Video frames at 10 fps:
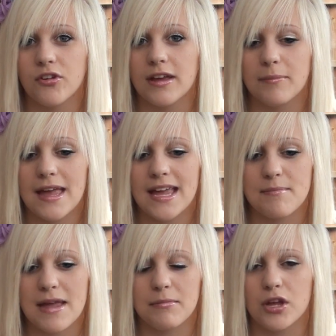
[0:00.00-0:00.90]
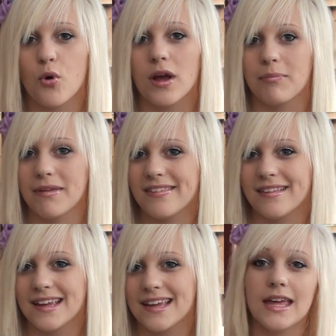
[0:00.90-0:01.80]
It may make me quite
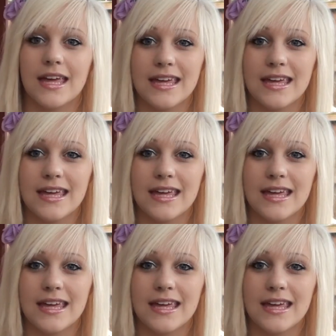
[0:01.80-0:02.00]
busy.